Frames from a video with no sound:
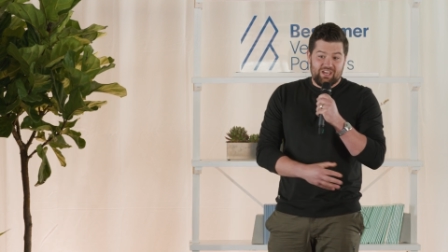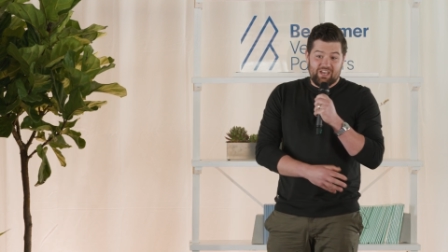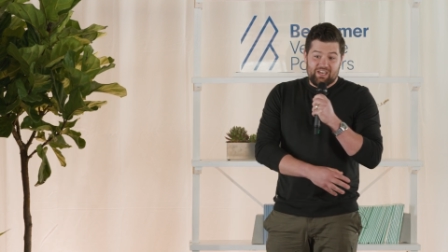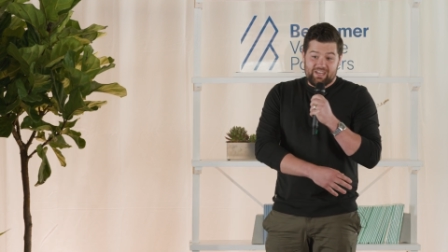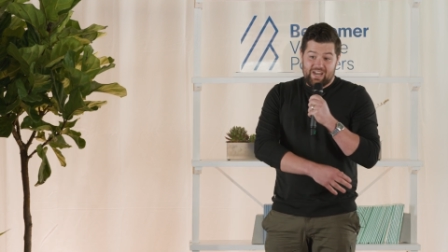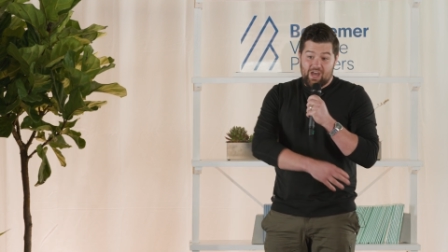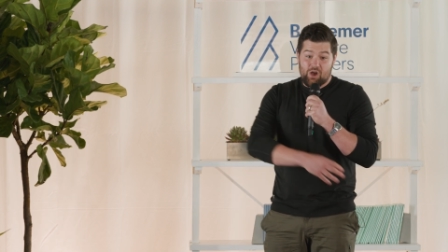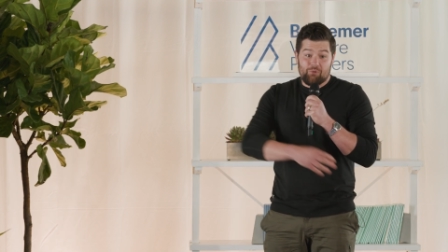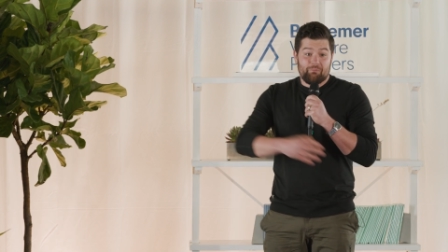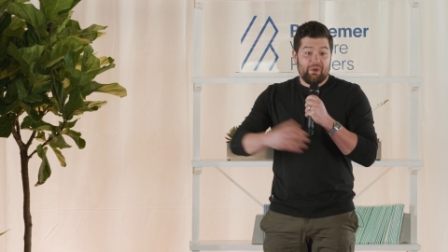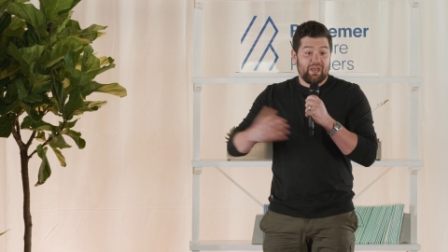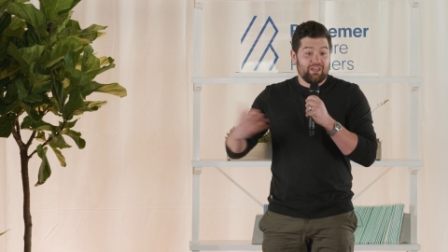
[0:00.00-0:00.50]
and
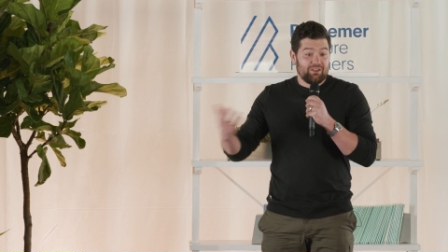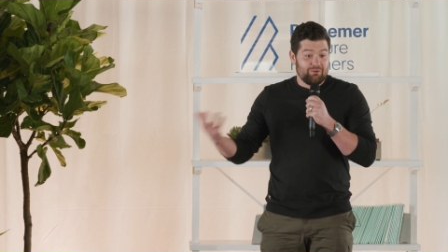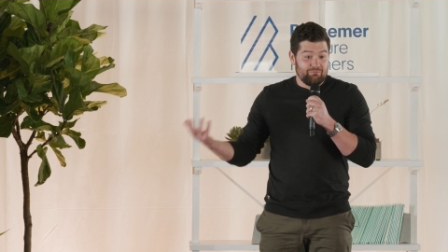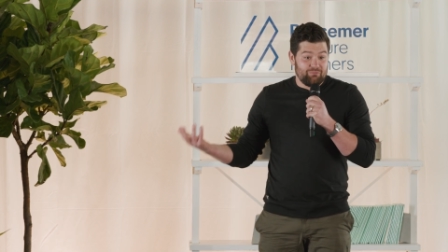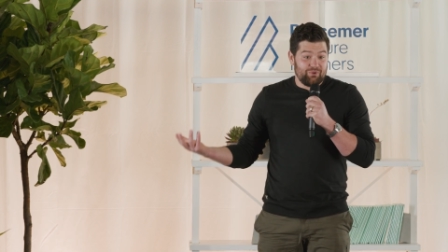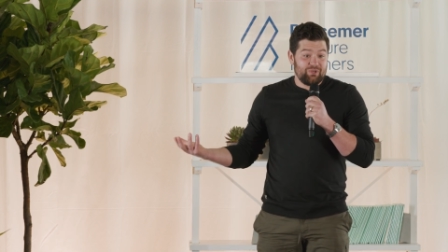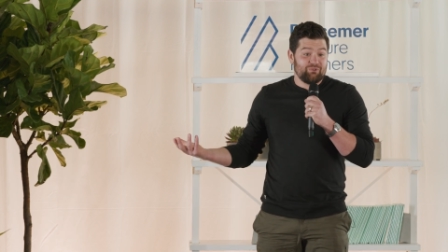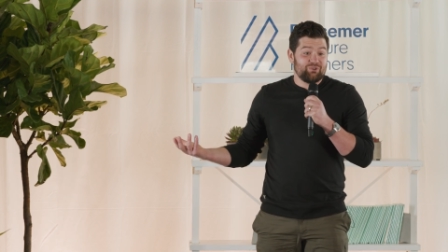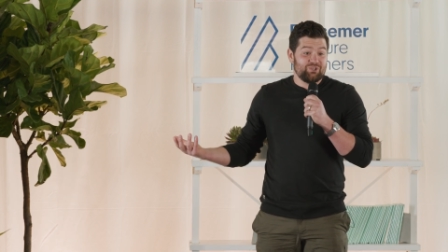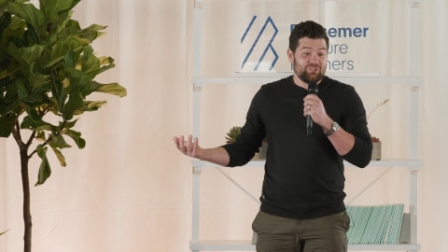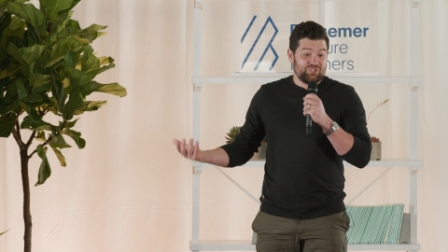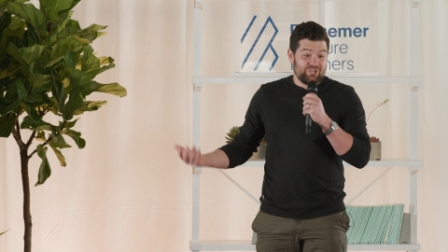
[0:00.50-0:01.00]
how it might
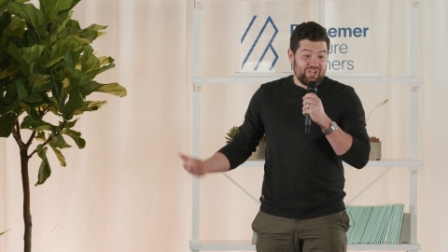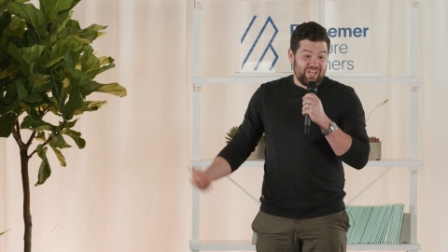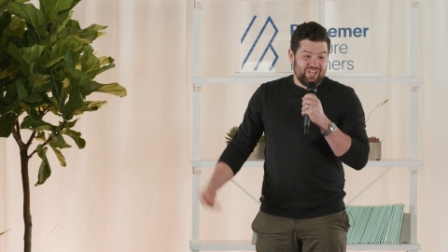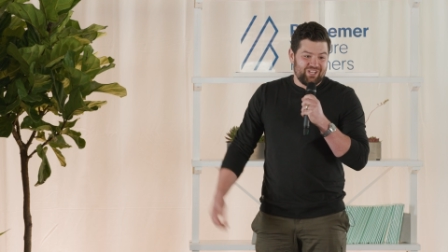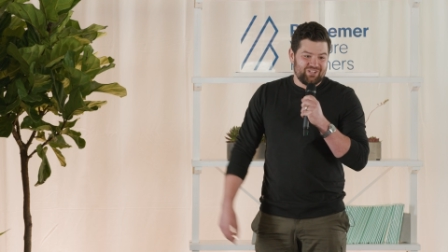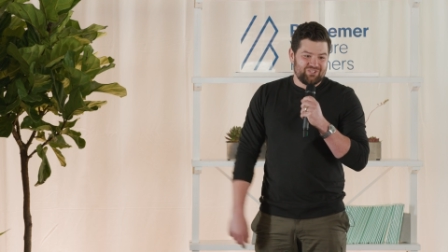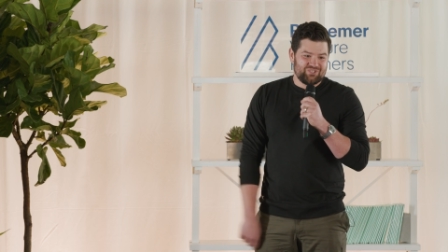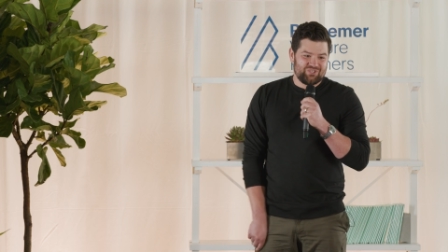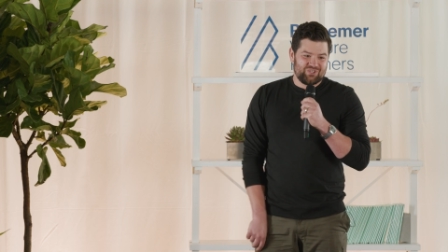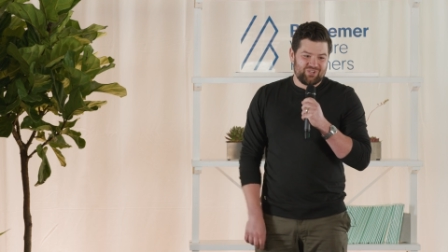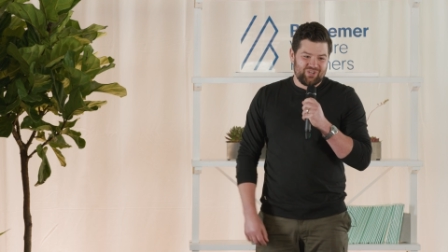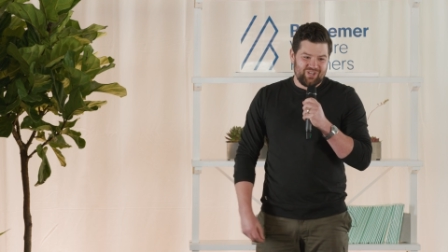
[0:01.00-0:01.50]
completely
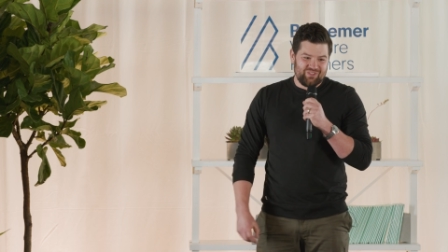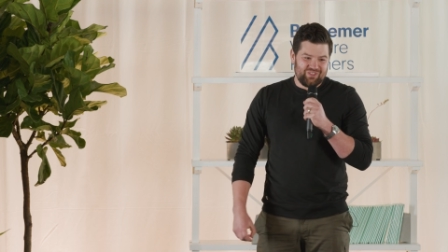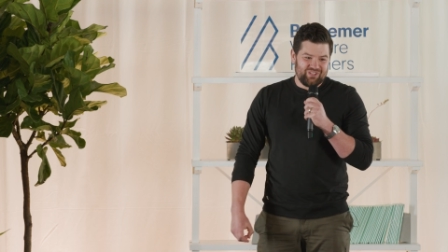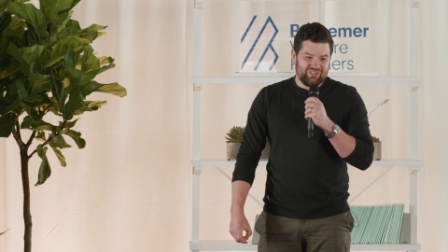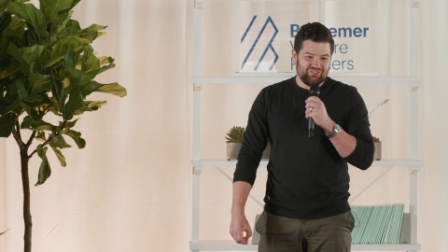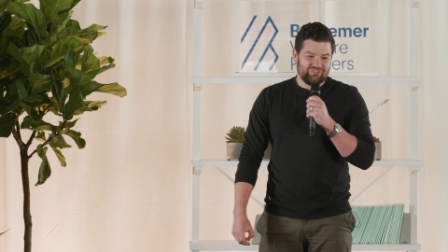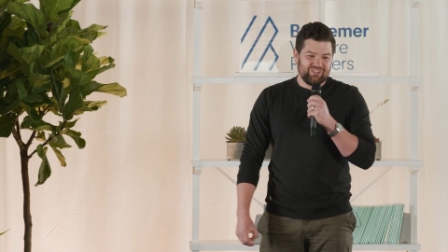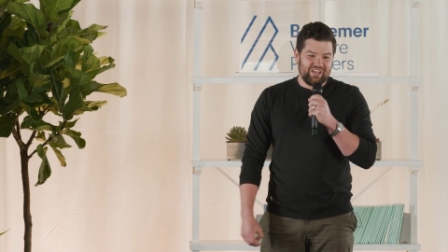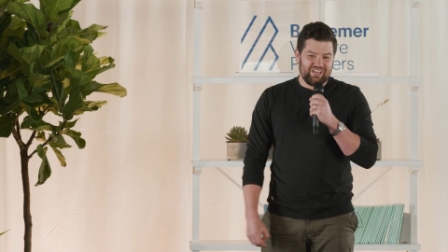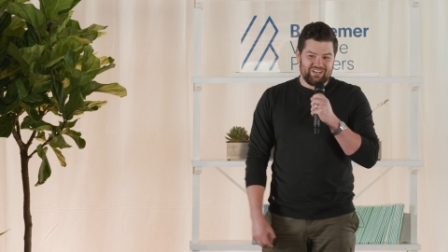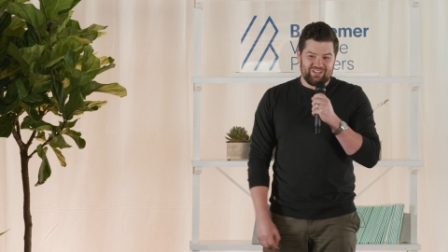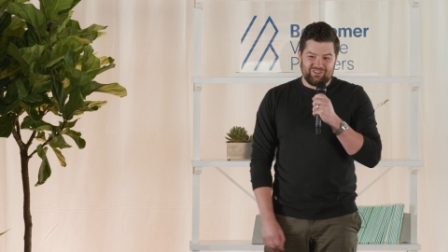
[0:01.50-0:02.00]
change the
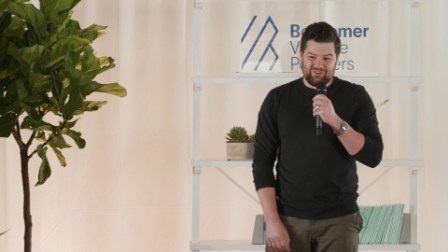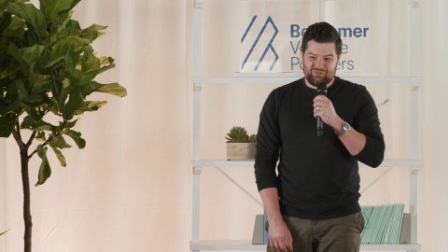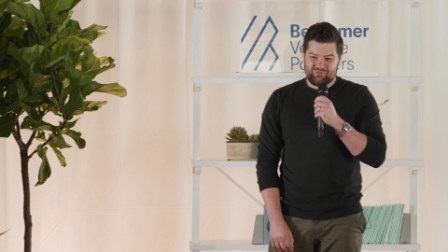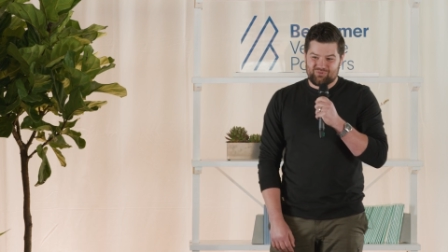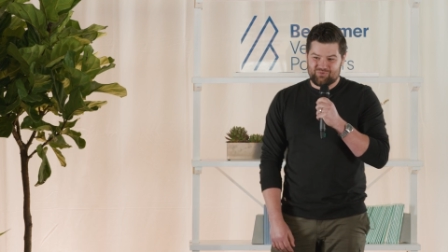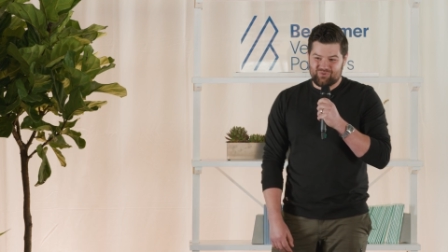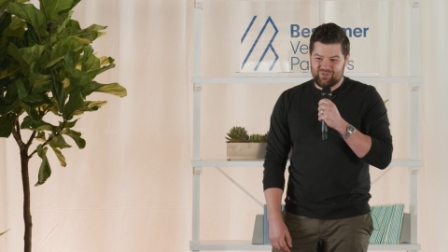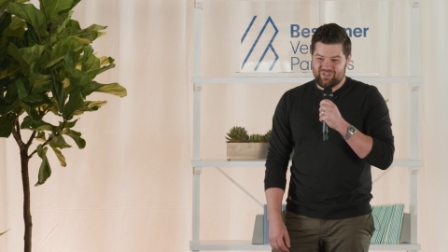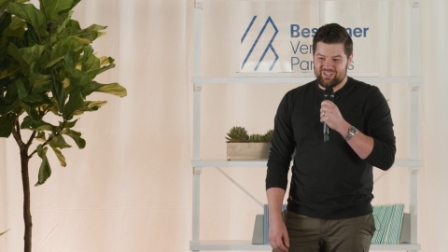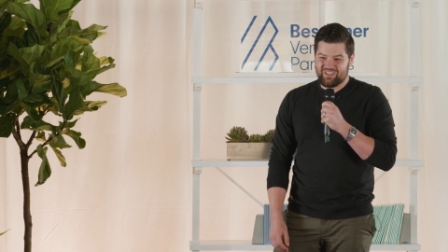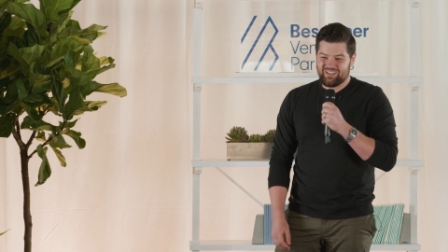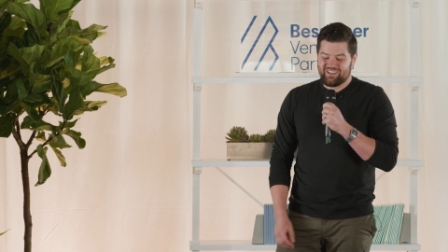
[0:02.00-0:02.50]
design
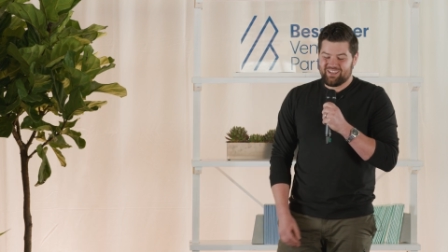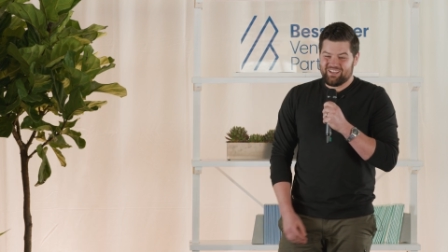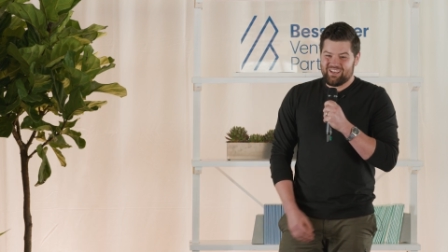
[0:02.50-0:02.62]
industry.